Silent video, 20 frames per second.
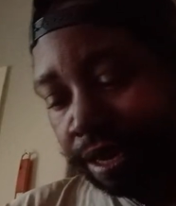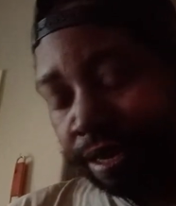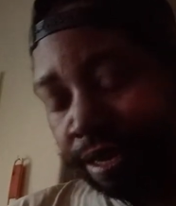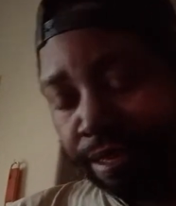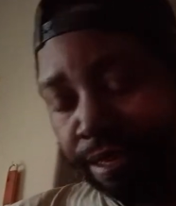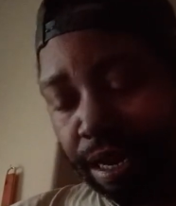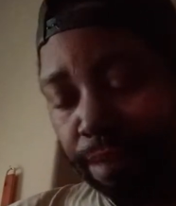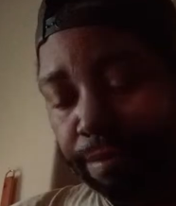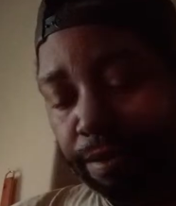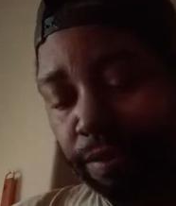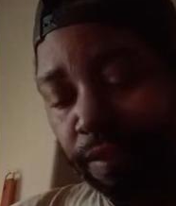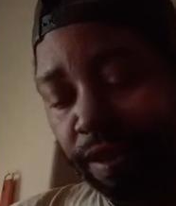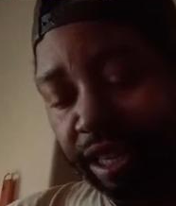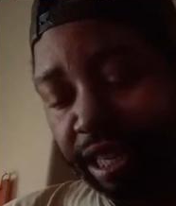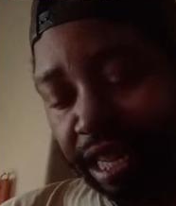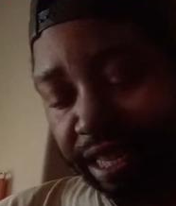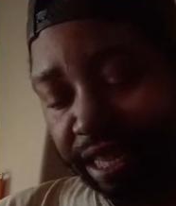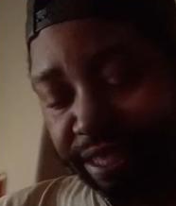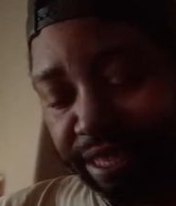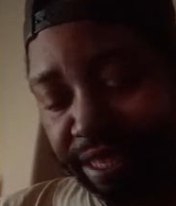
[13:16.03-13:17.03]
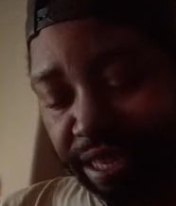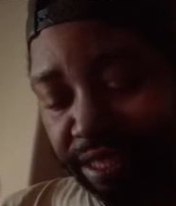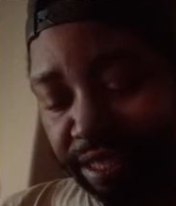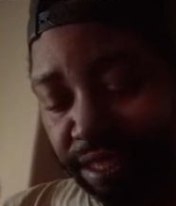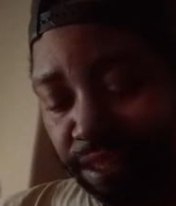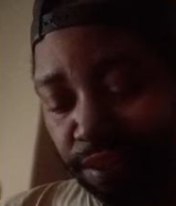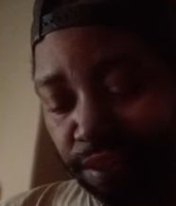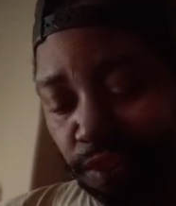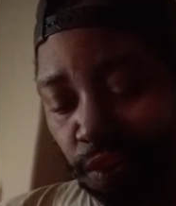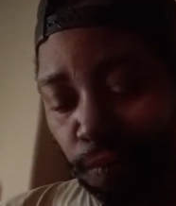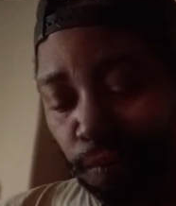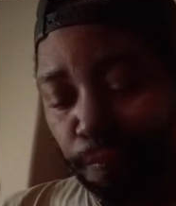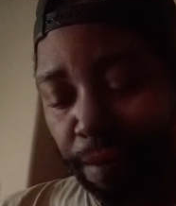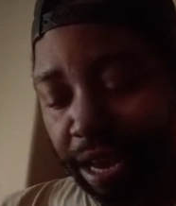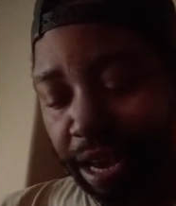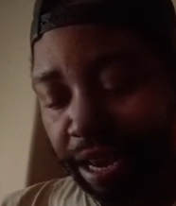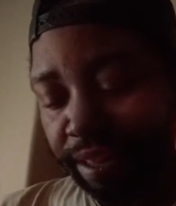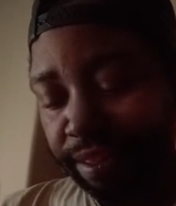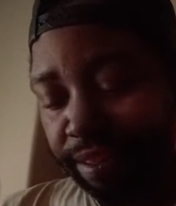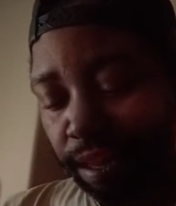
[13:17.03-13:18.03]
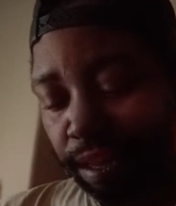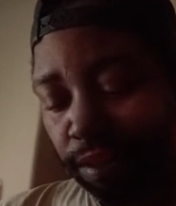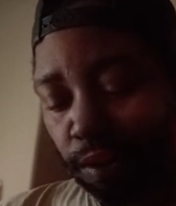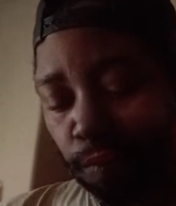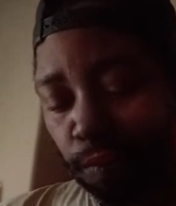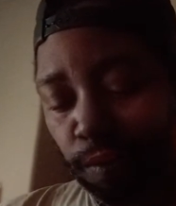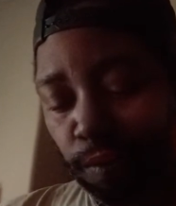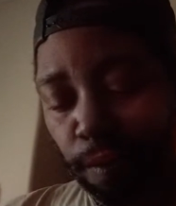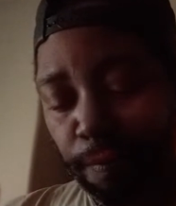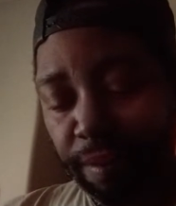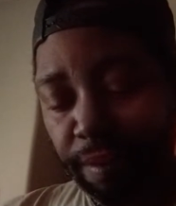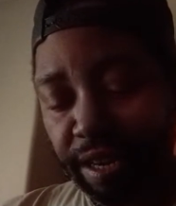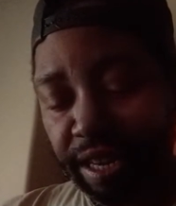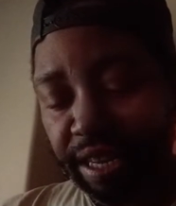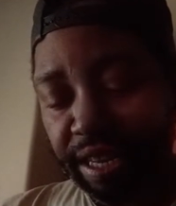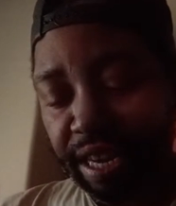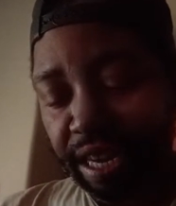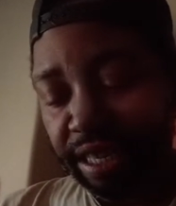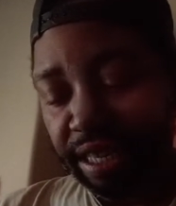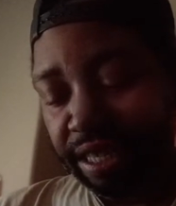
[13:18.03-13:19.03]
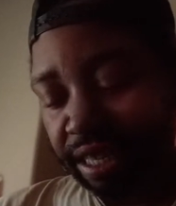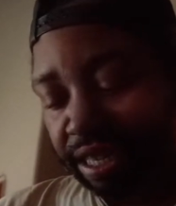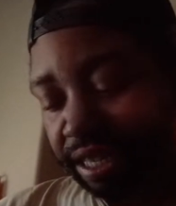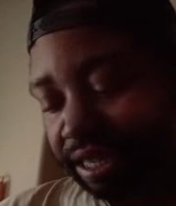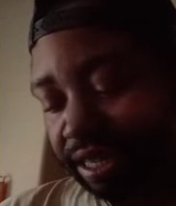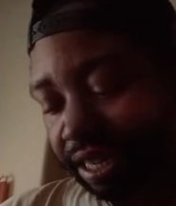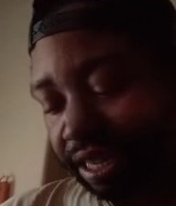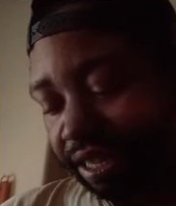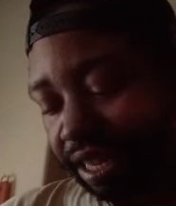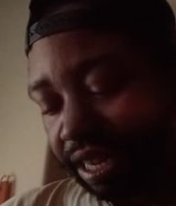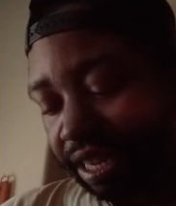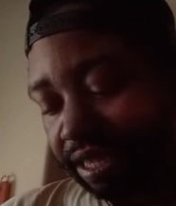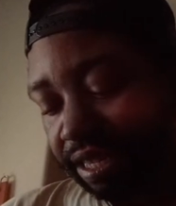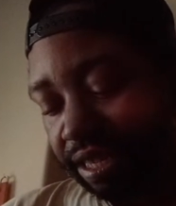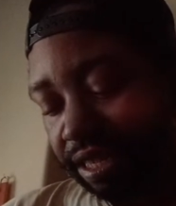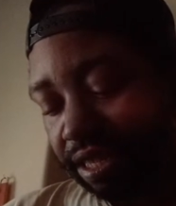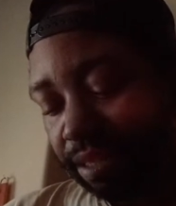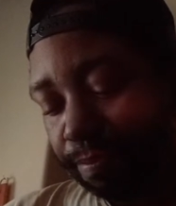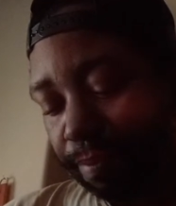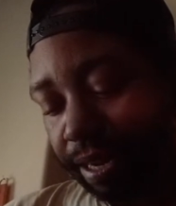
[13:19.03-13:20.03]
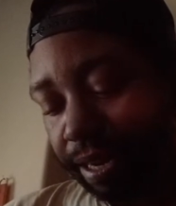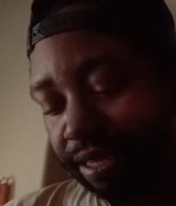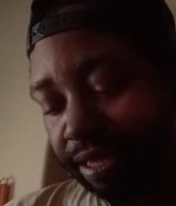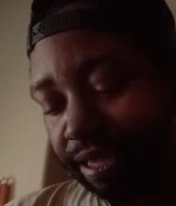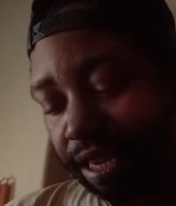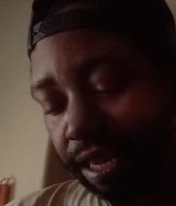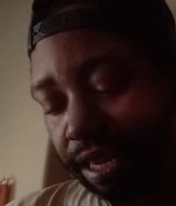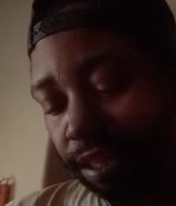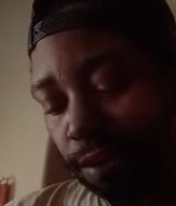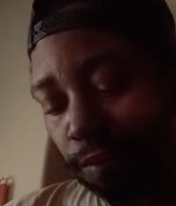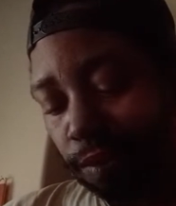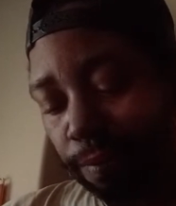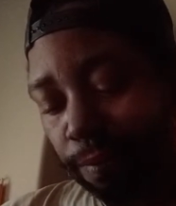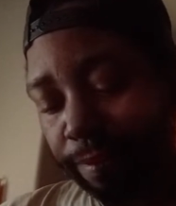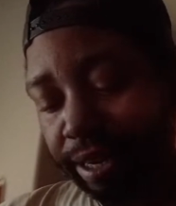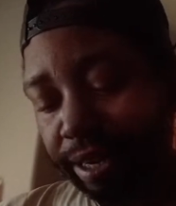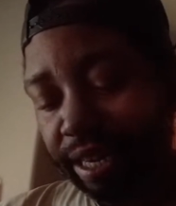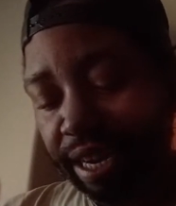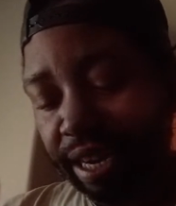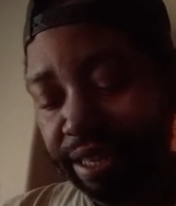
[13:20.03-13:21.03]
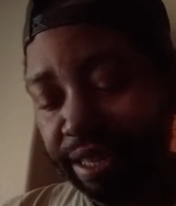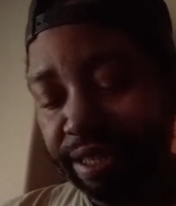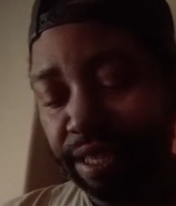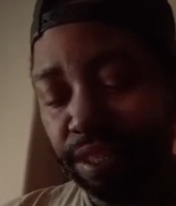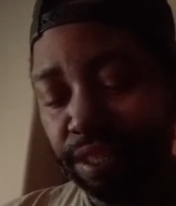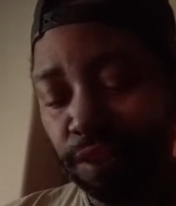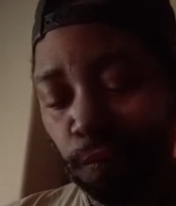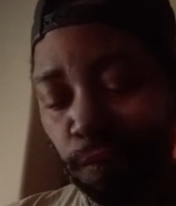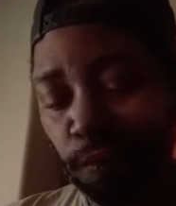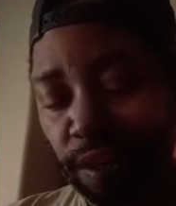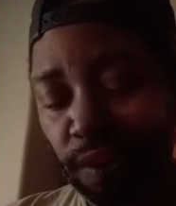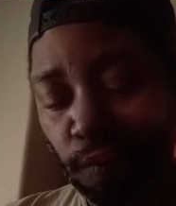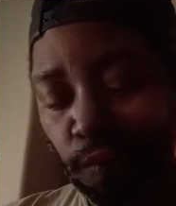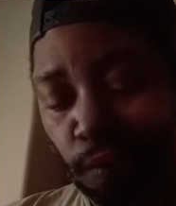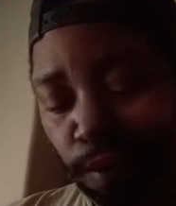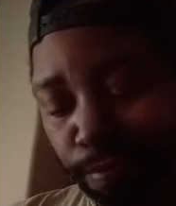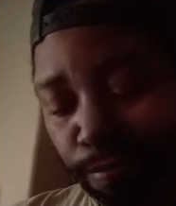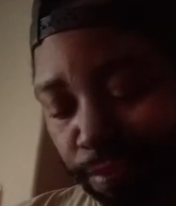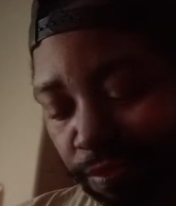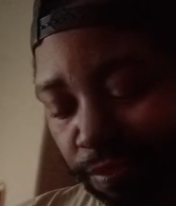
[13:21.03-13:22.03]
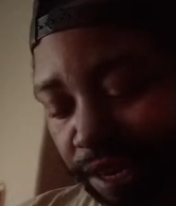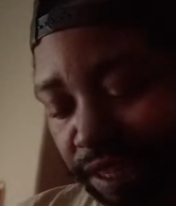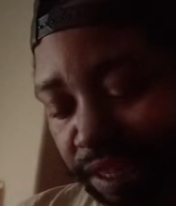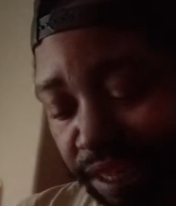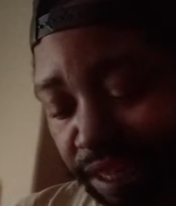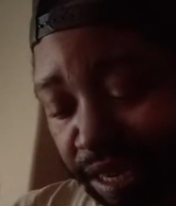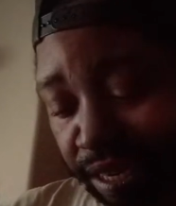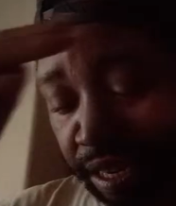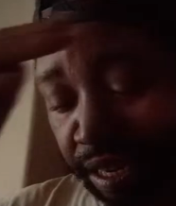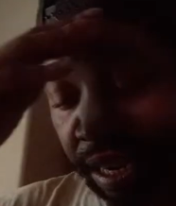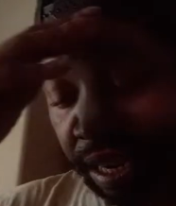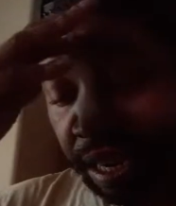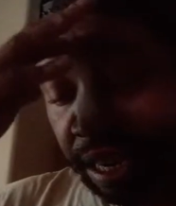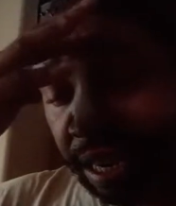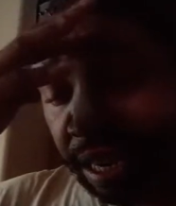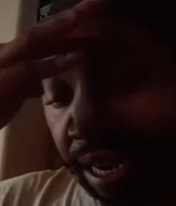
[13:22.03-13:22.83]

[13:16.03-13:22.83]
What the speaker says: WLSS is owned by Salem Communications and licensed by Salem Communications Holding Corporation,